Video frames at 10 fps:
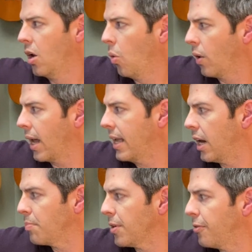When I get
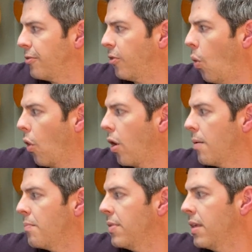up to
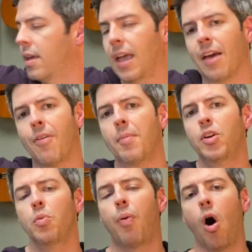four, if I'm going to
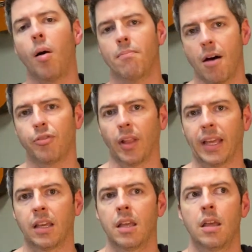do palm
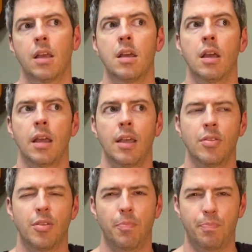muffling,
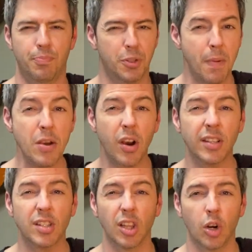the speaker gets
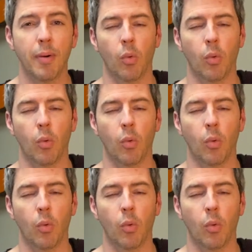a little bit